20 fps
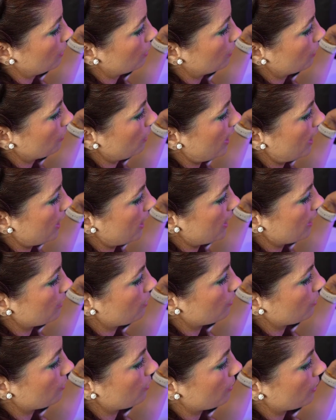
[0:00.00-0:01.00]
Great.
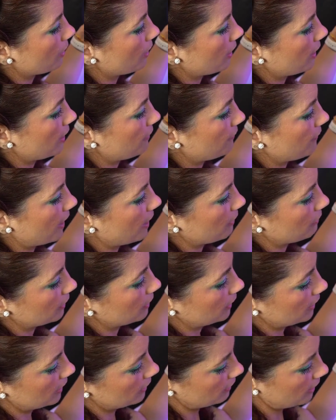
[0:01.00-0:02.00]
Or if I
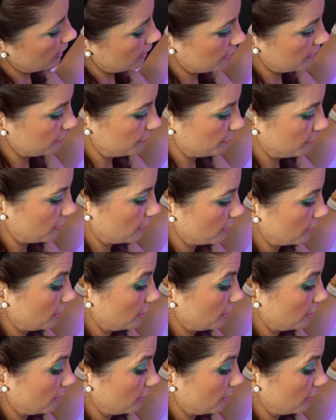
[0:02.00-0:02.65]
really love,